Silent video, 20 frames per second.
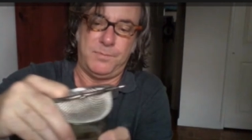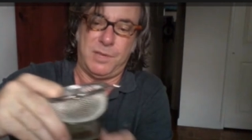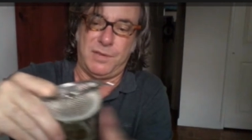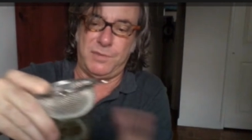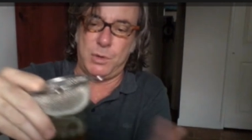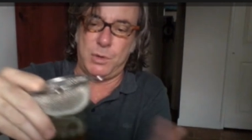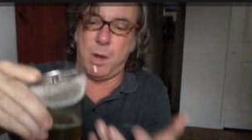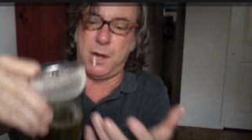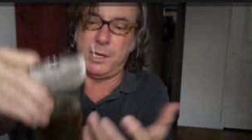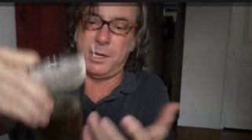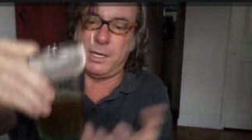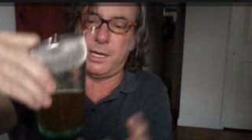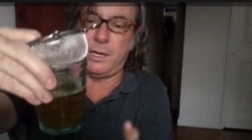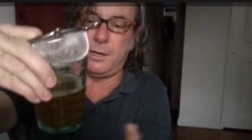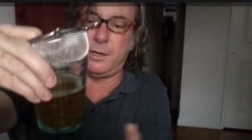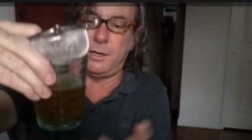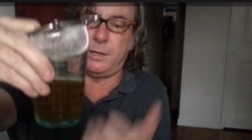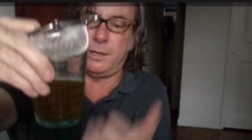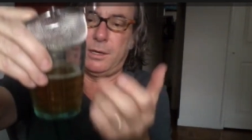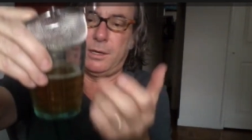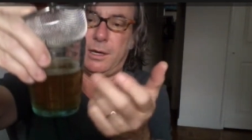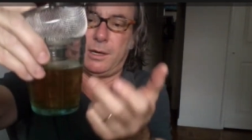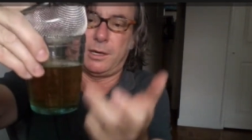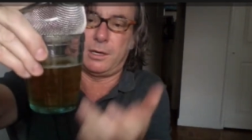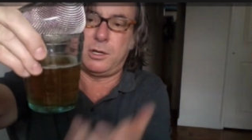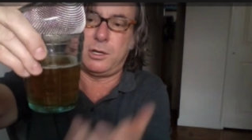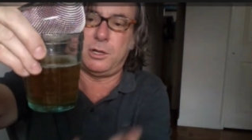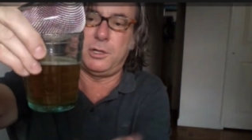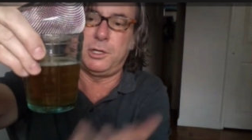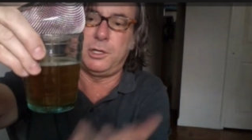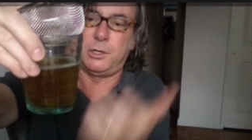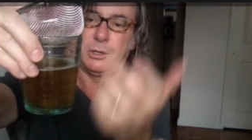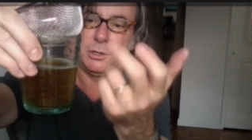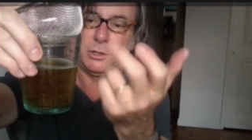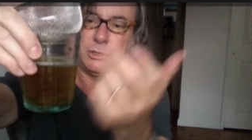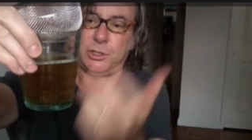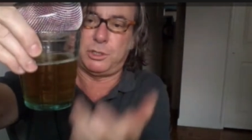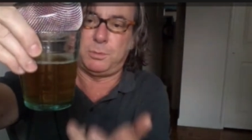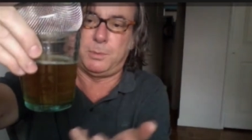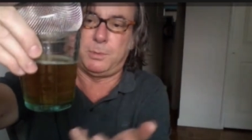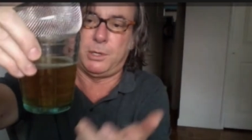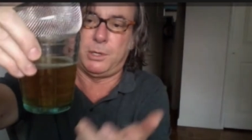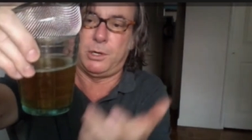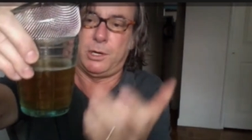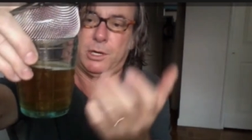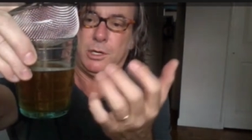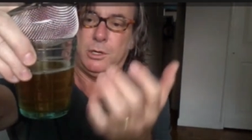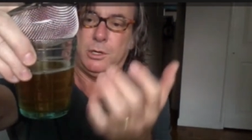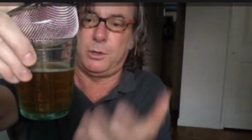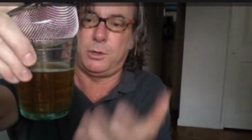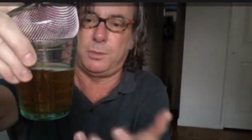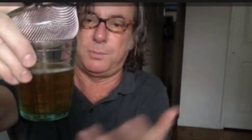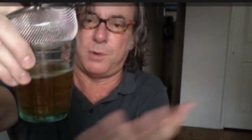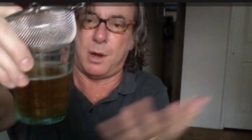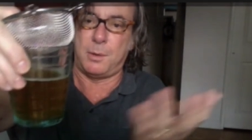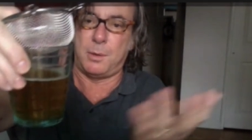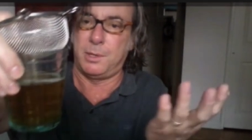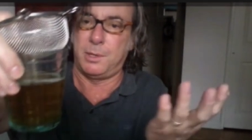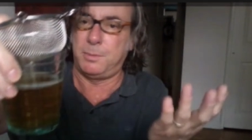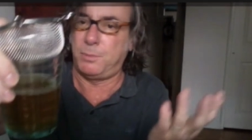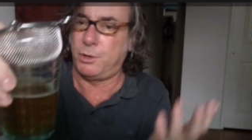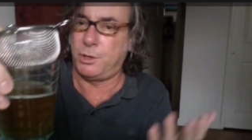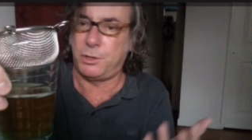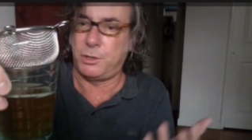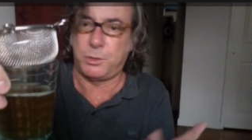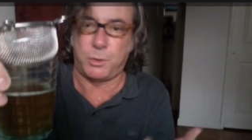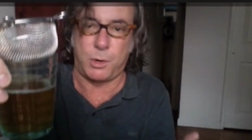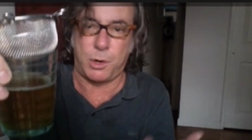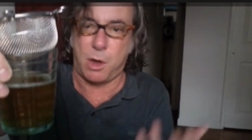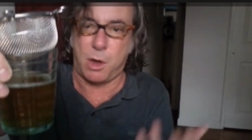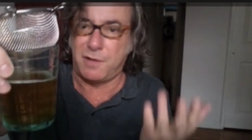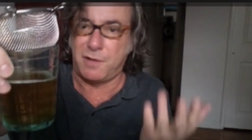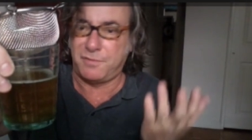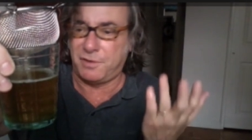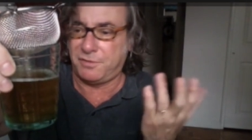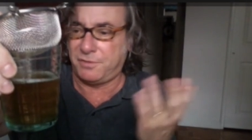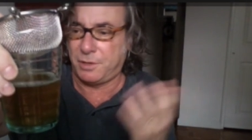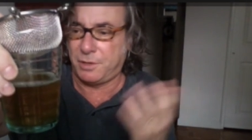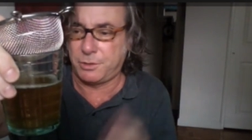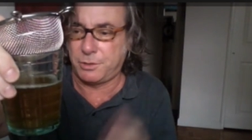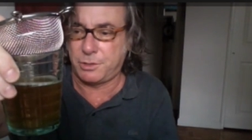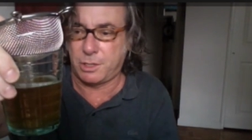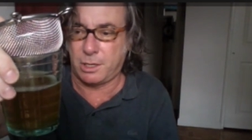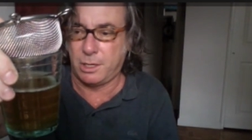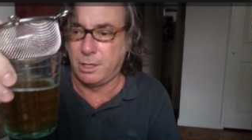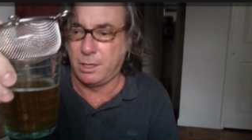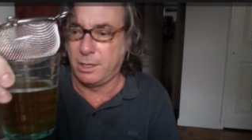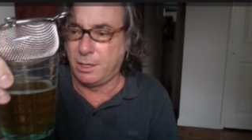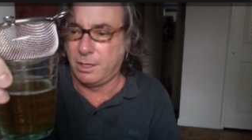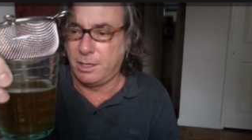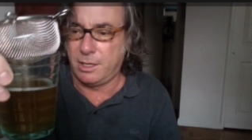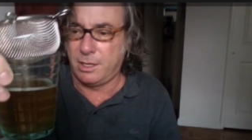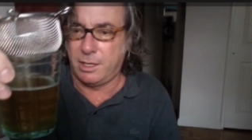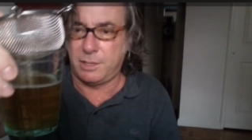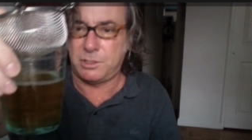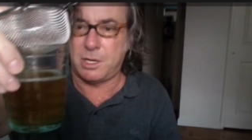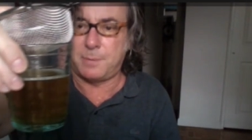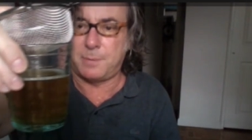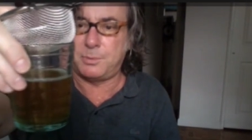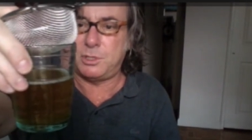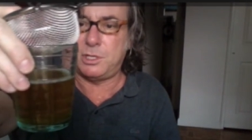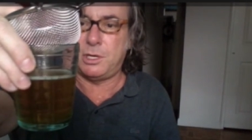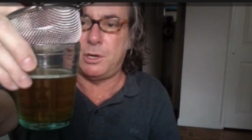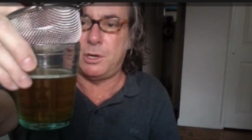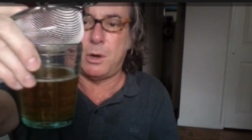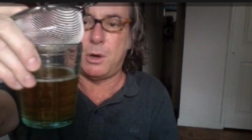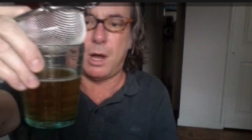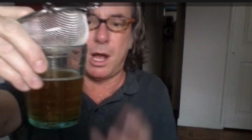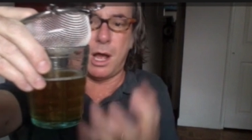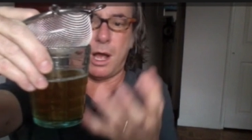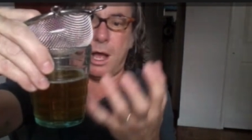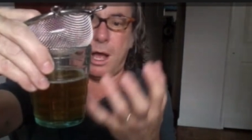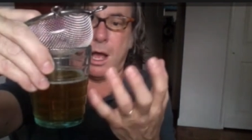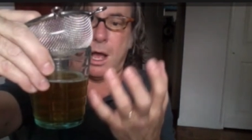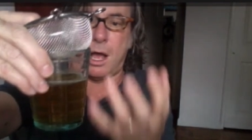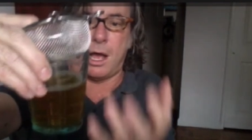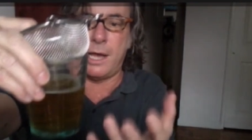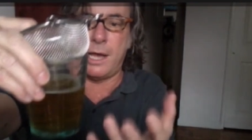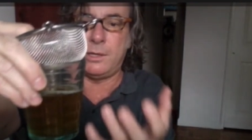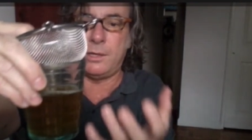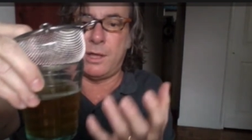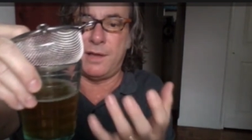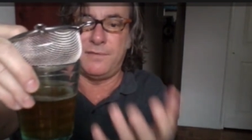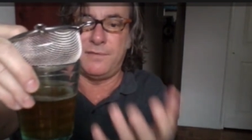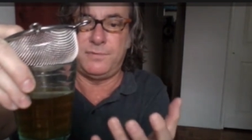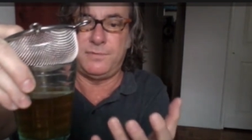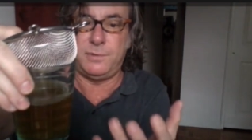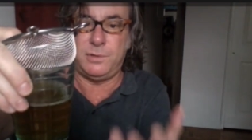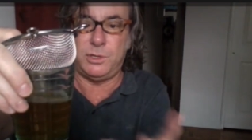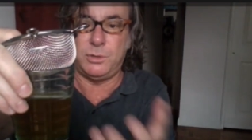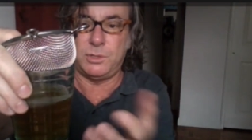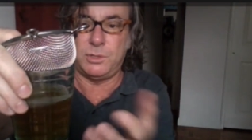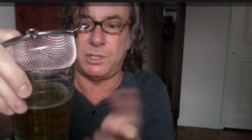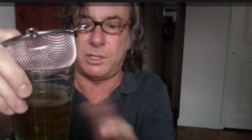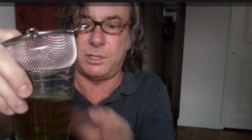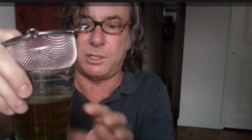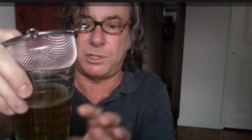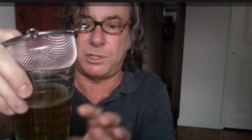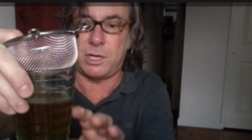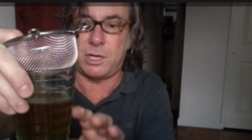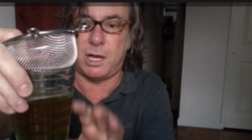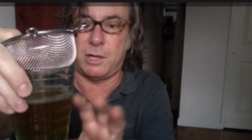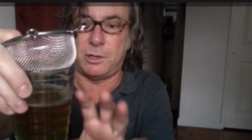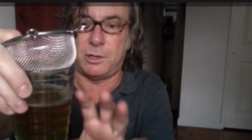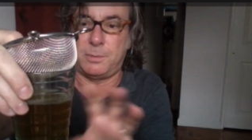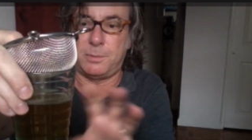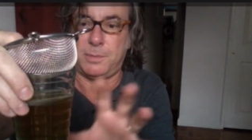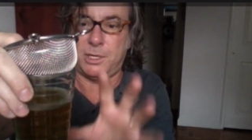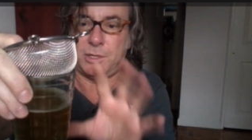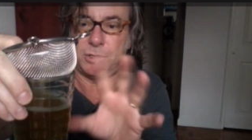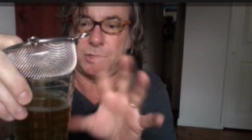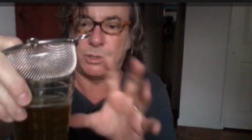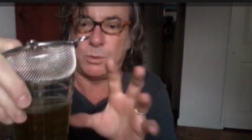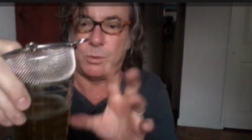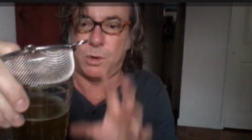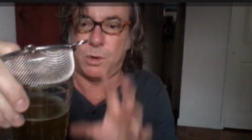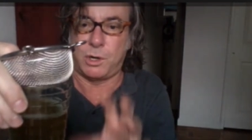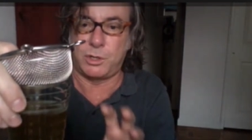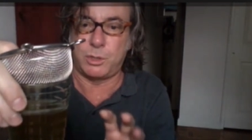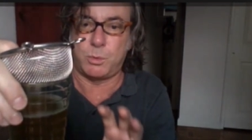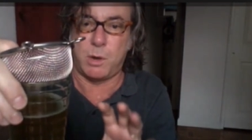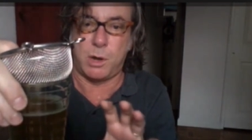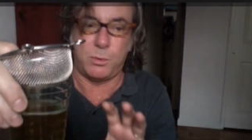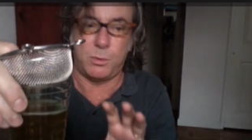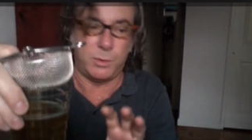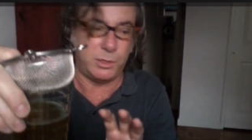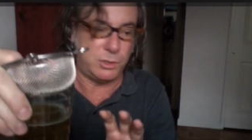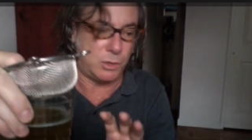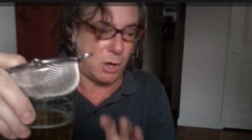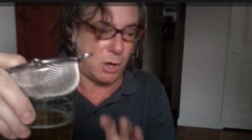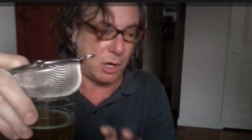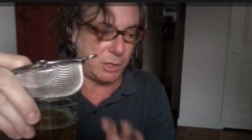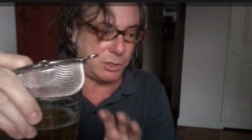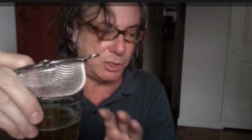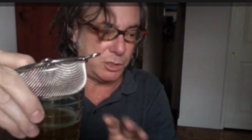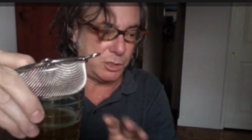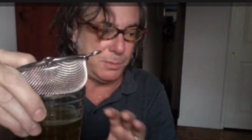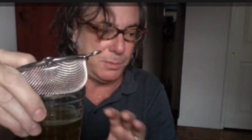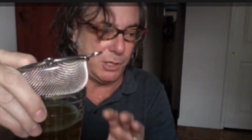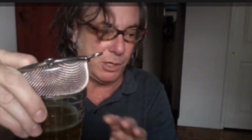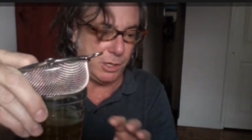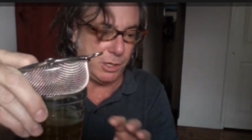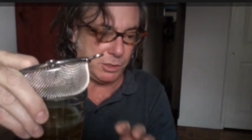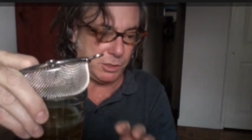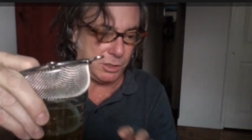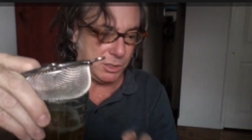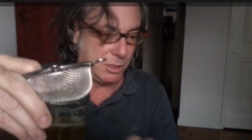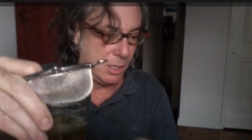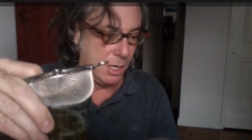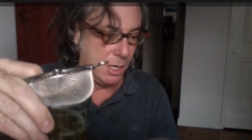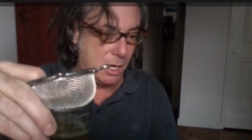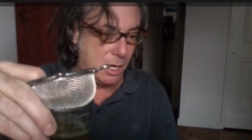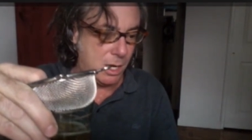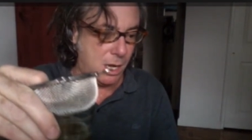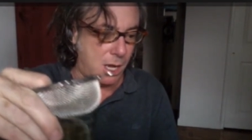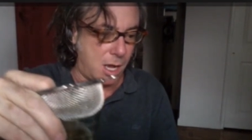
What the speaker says: If you want to get a clearer spirit, you could probably put it through a coffee filter. It's up to you. I love using this color because it works well with dark spirits.